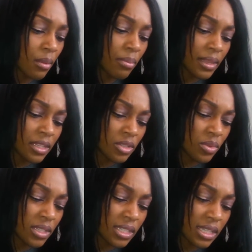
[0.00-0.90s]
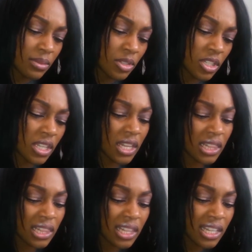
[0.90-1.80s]
but this one seems just a
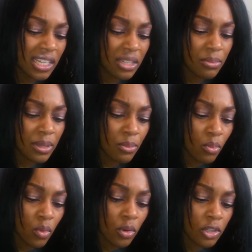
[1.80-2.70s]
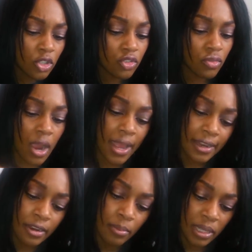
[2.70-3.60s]
little bit more
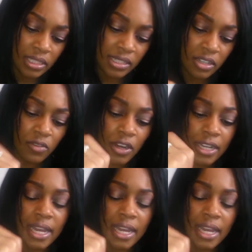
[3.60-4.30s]
drier, but still very